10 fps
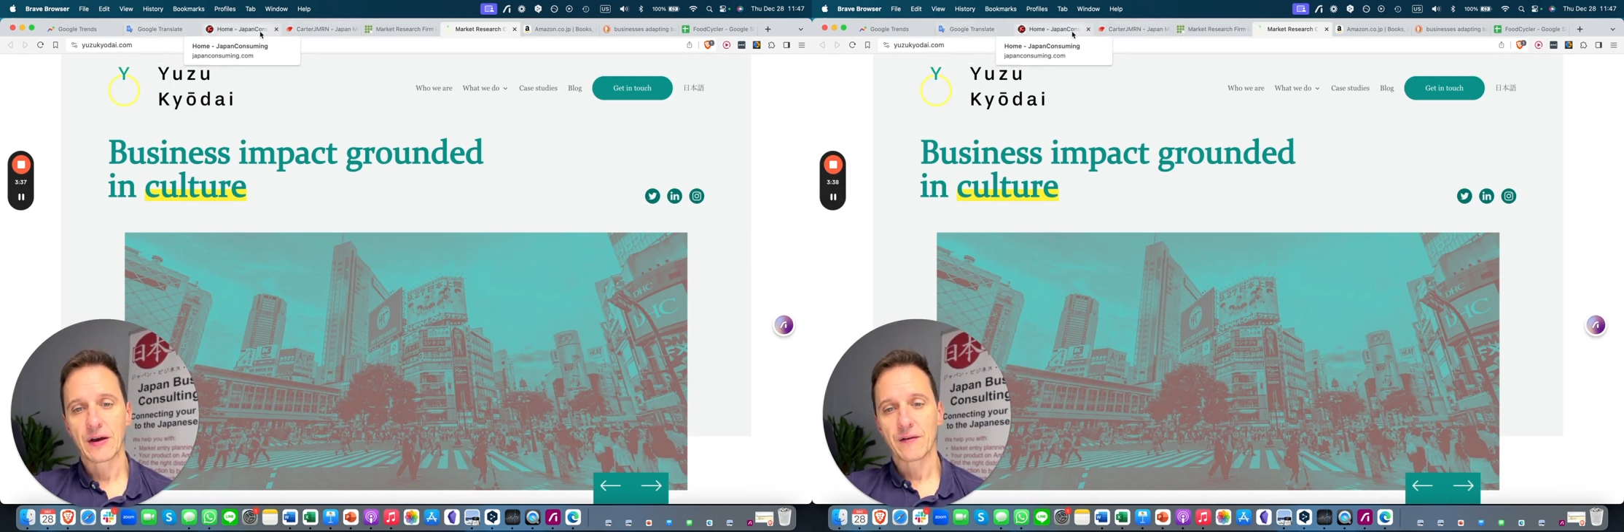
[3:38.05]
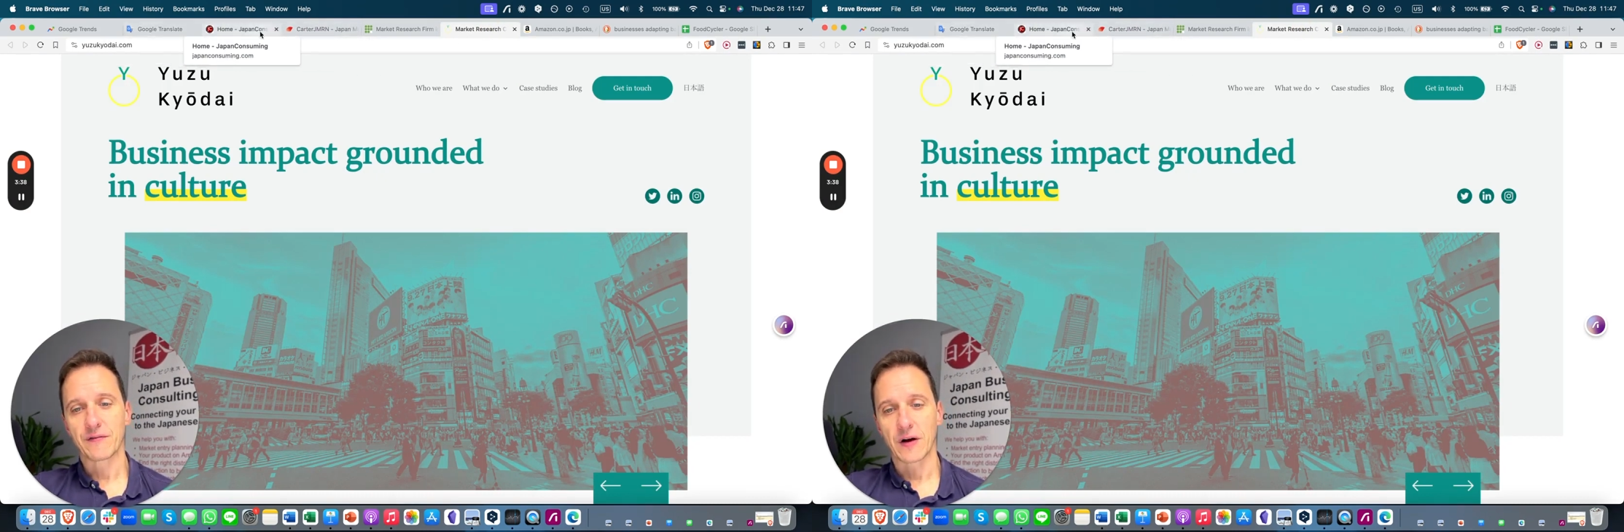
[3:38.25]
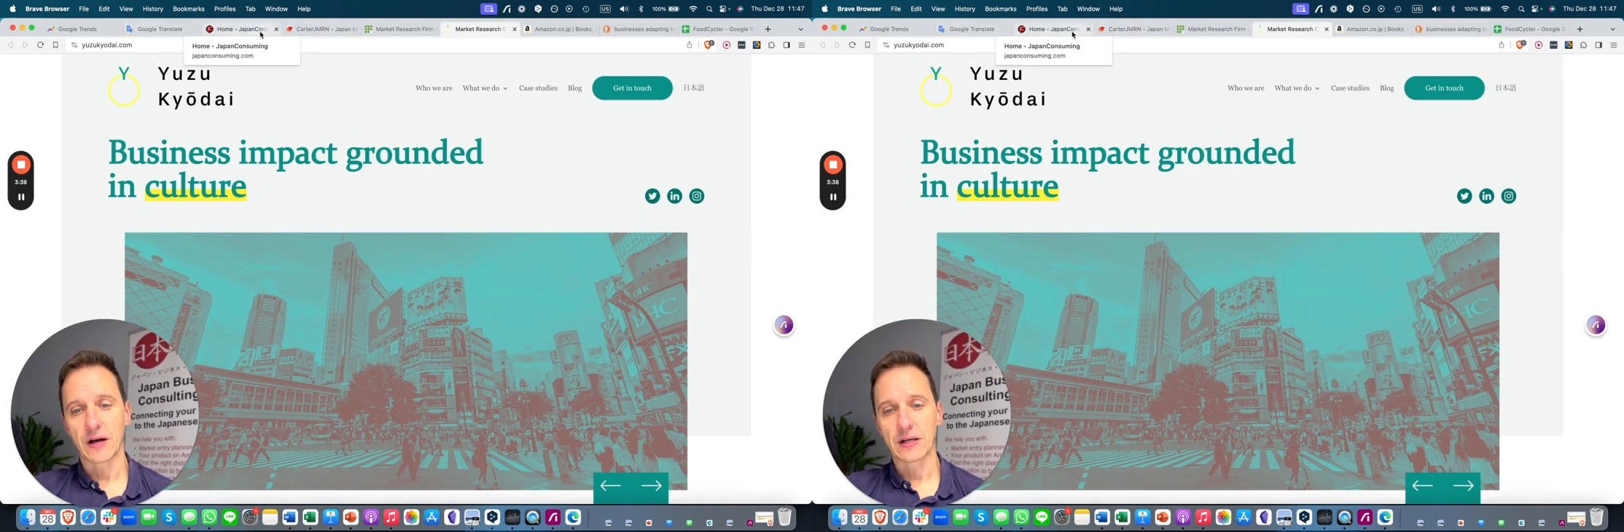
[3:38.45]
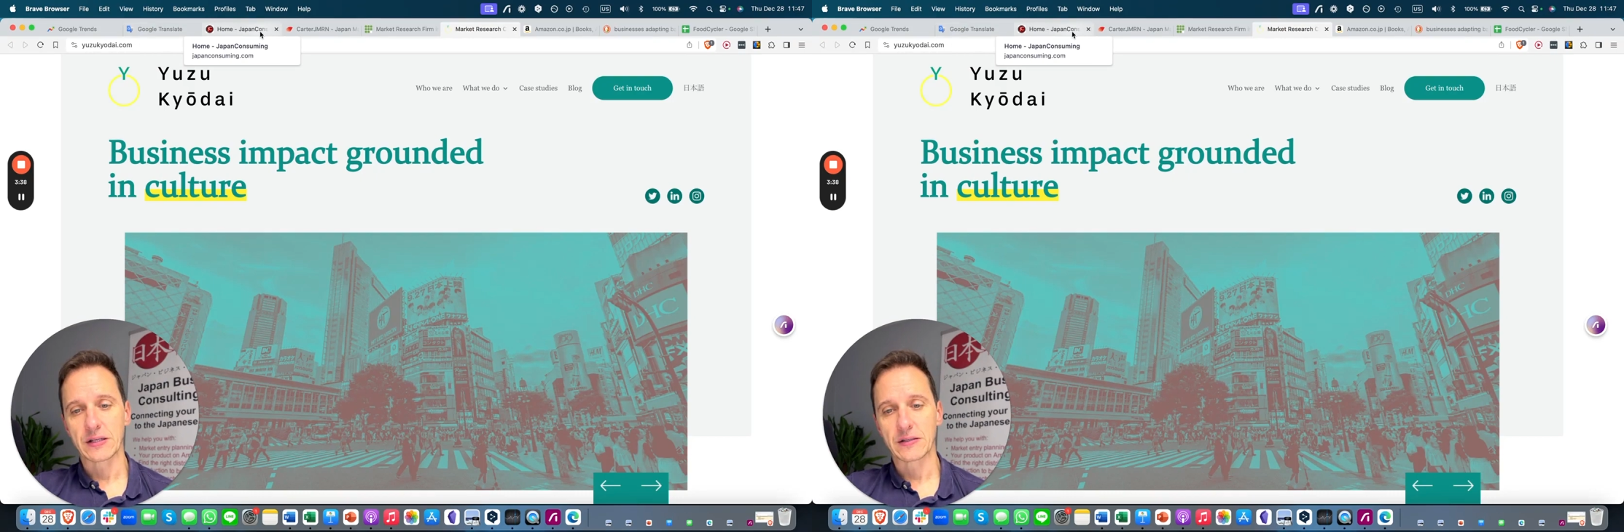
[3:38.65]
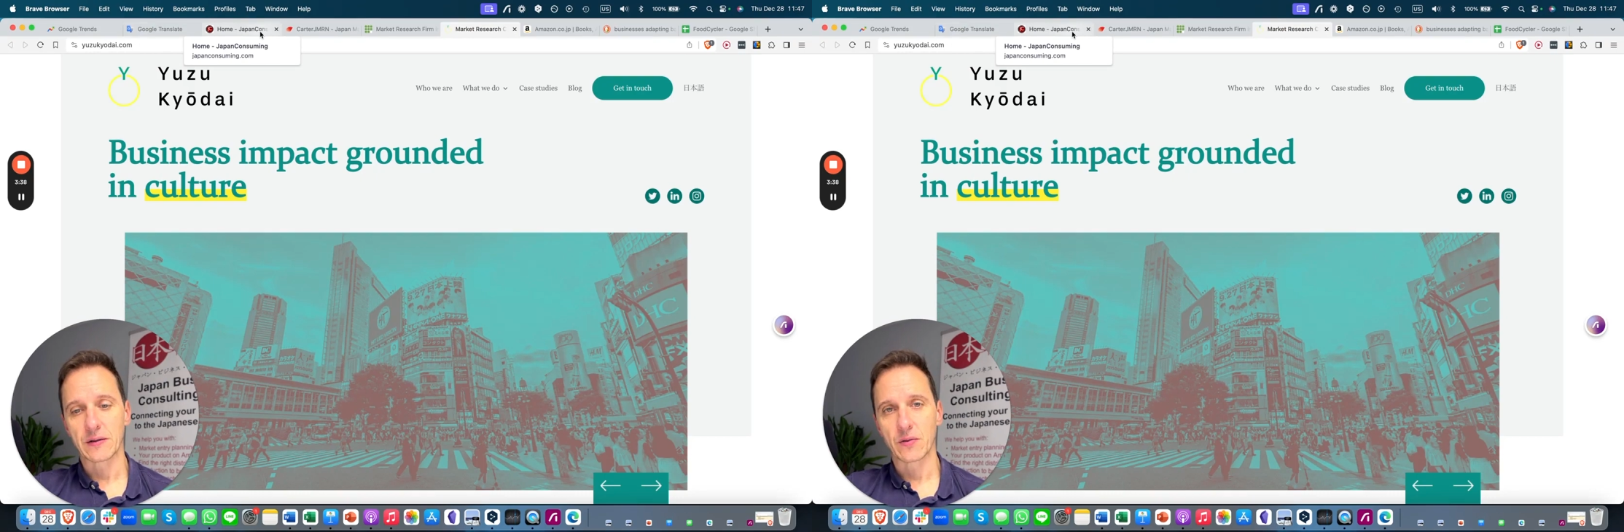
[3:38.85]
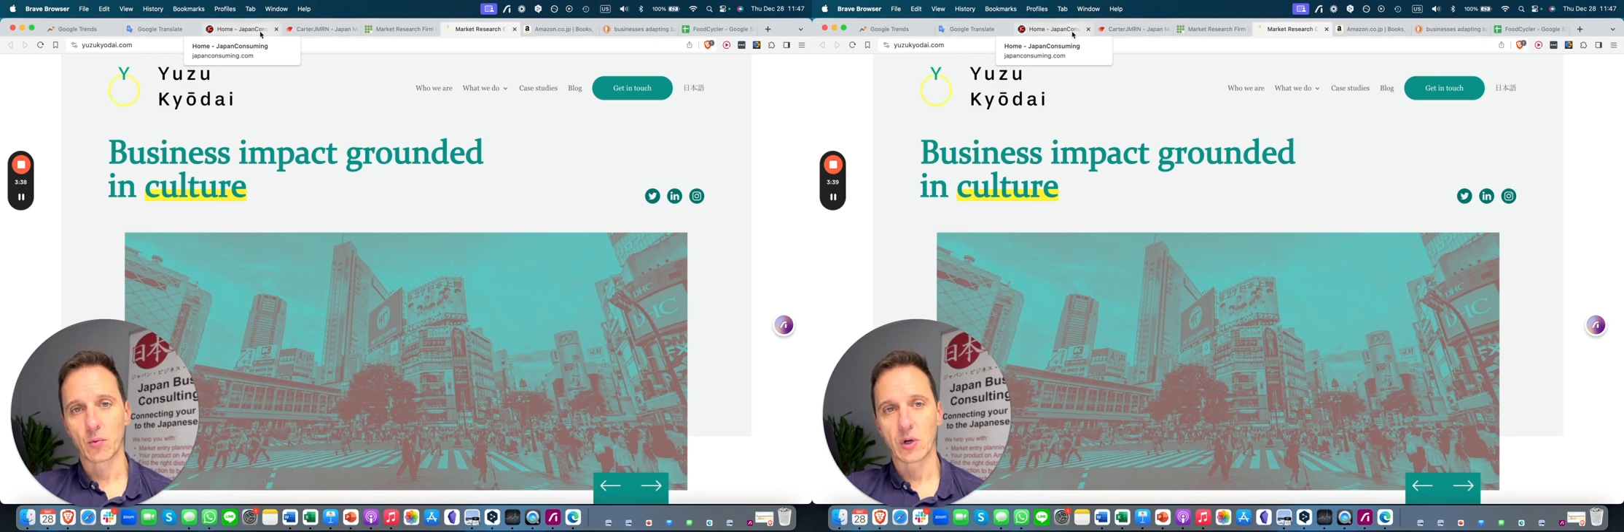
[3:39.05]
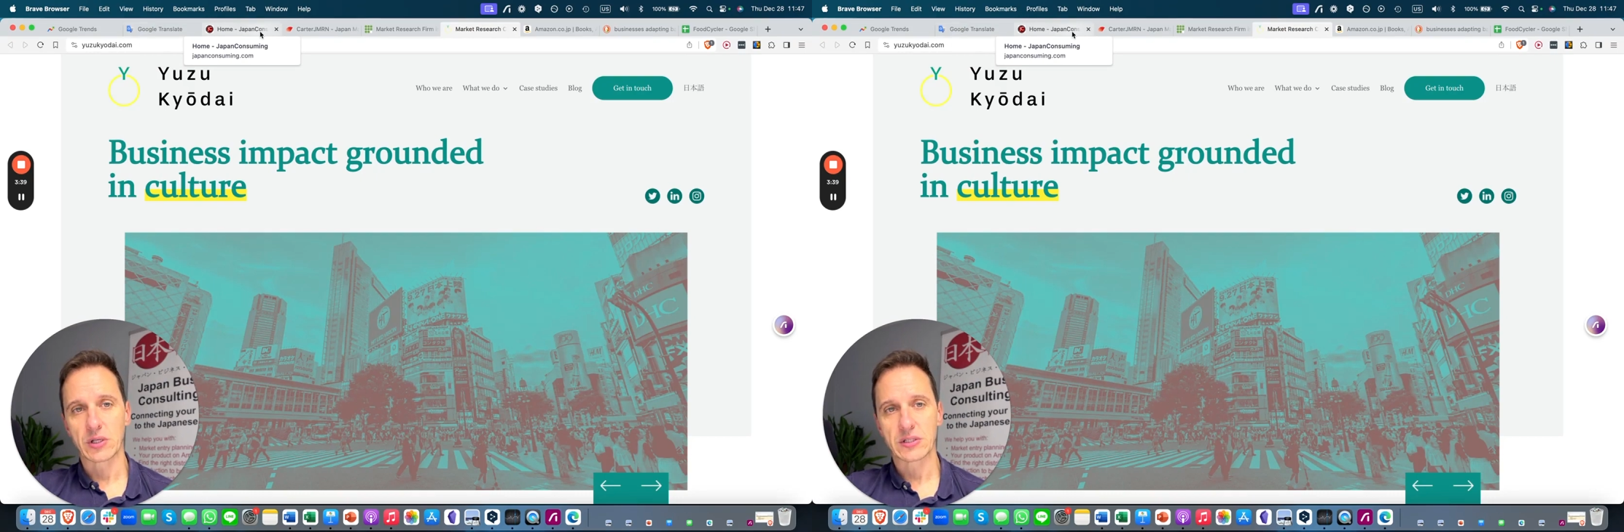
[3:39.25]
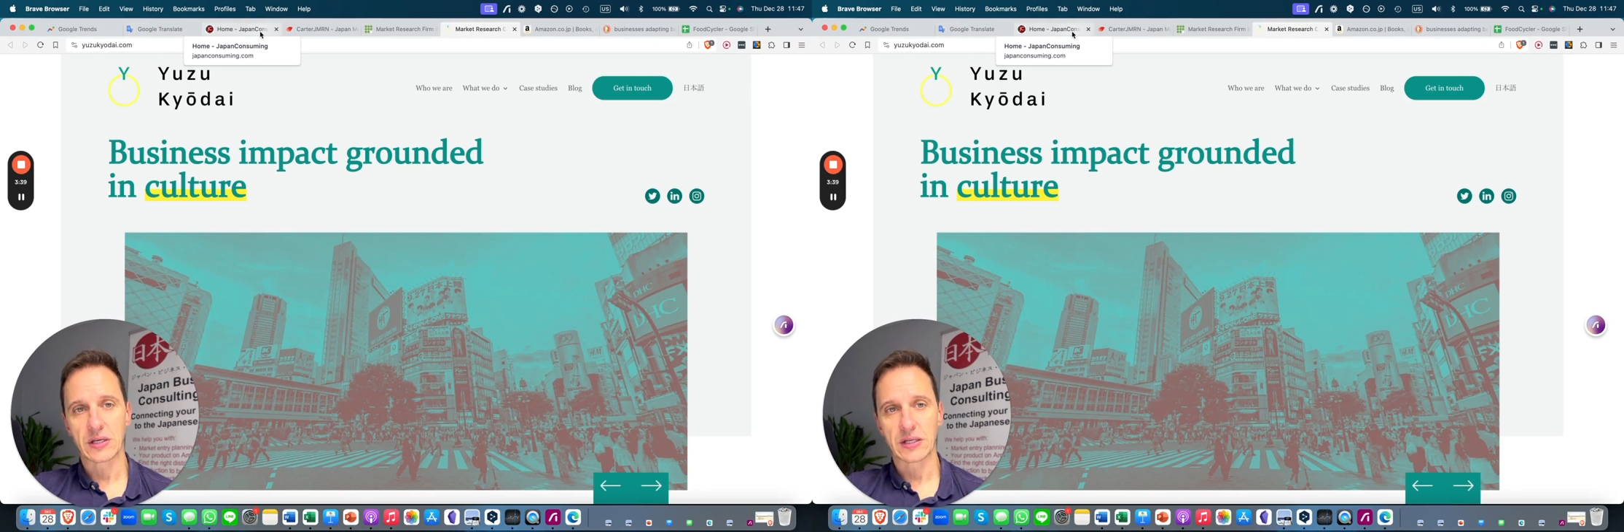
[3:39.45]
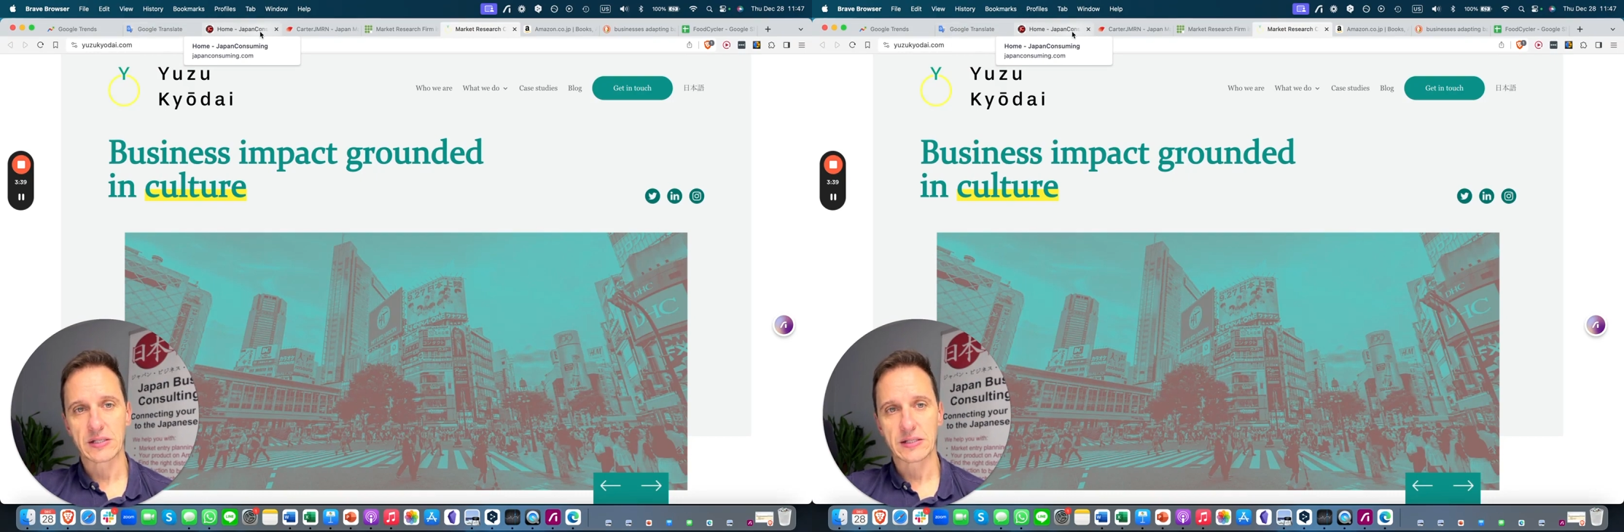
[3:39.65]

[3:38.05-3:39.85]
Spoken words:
find the ones that